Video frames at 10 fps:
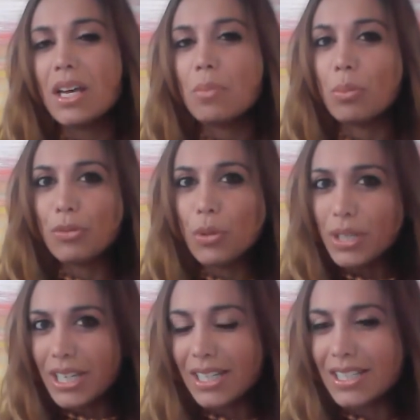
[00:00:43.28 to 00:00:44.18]
But before we
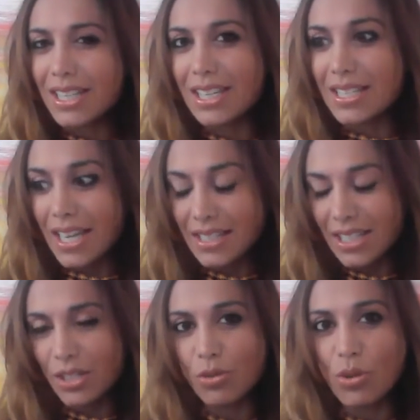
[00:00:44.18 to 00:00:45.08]
get into the
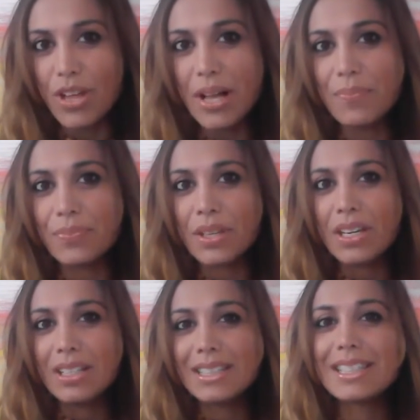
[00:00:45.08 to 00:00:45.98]
intensity of all that,
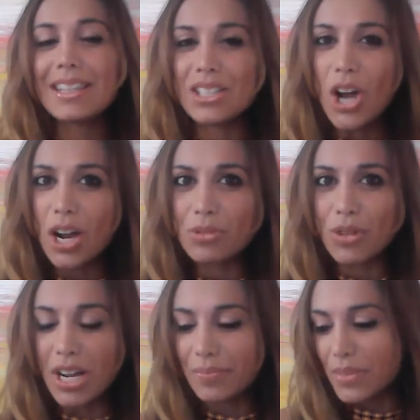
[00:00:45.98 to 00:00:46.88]
let's get the times
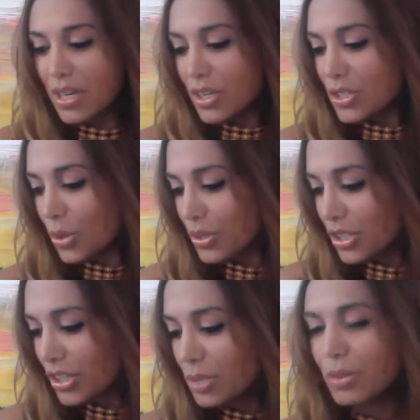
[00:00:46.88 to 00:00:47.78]
right. So it's
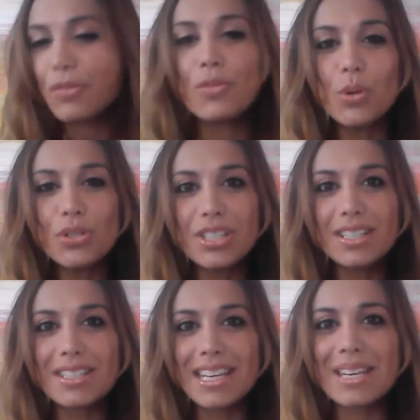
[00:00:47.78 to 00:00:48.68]
going to be
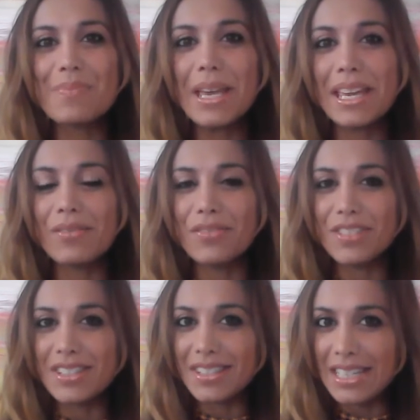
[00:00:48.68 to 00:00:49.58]
4:16 p.m. for
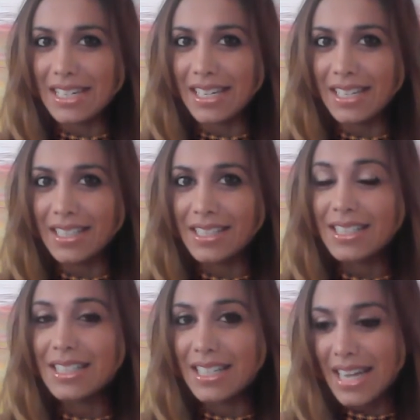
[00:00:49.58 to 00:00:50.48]
Sydney
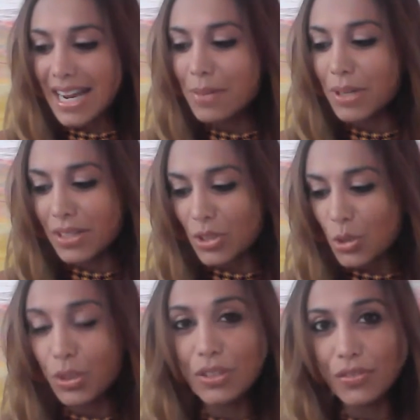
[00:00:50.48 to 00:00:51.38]
today, being the
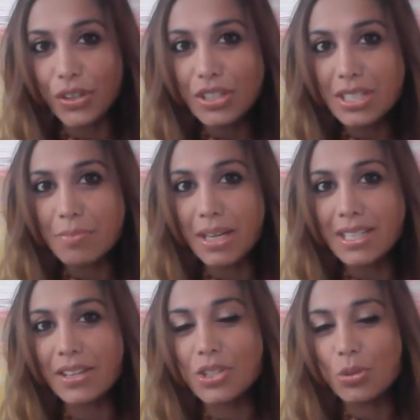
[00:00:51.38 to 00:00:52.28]
21st,
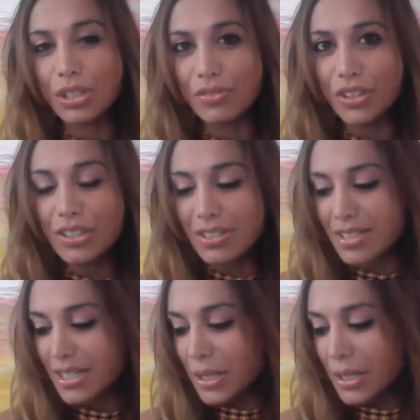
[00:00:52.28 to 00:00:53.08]
Monday the 21st.